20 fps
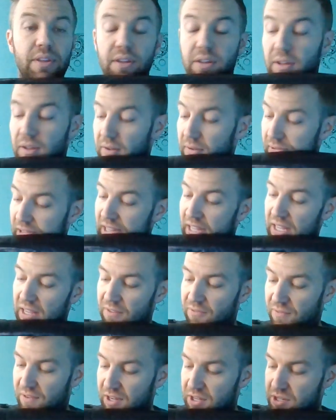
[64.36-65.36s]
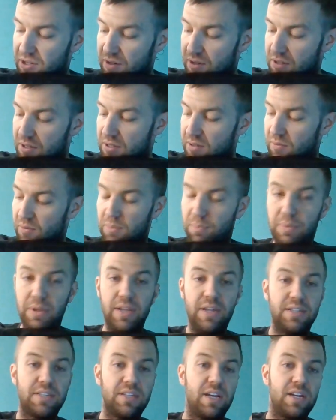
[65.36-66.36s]
of the key features would
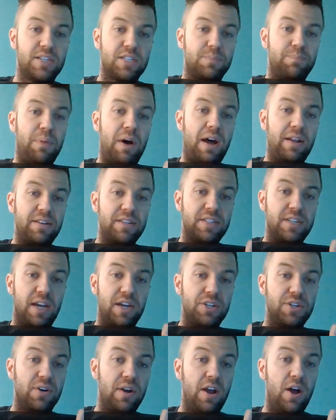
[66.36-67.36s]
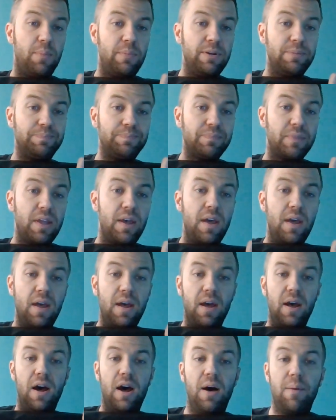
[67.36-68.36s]
be it's got a spot to stash your helmet,
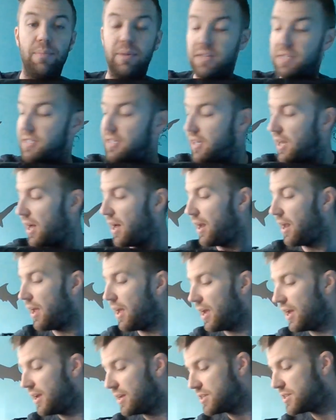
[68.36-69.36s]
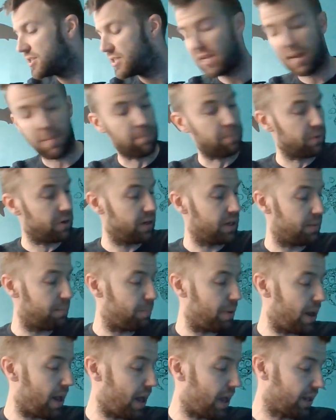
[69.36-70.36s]
it's got a
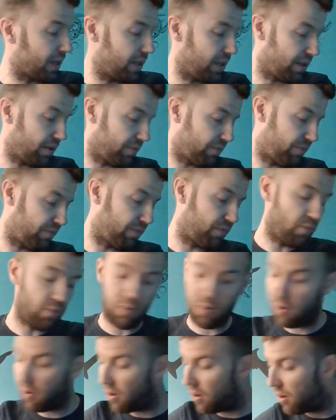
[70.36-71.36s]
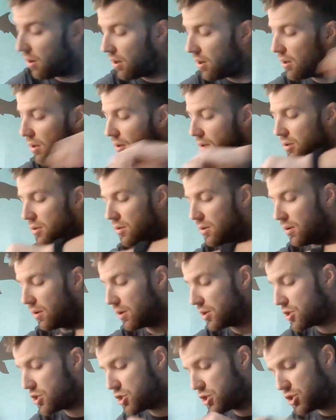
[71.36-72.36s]
separate pocket for
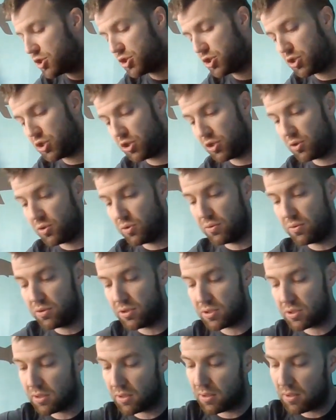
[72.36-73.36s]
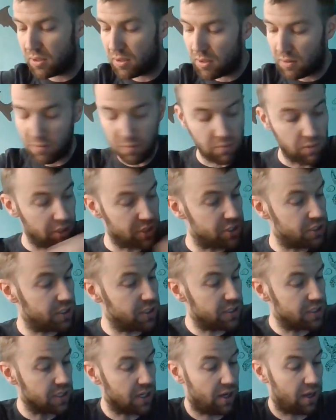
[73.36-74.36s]
your shoes, which
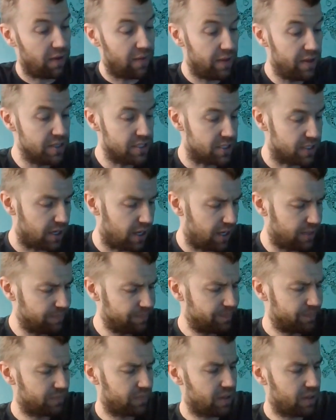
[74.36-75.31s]
is on this side.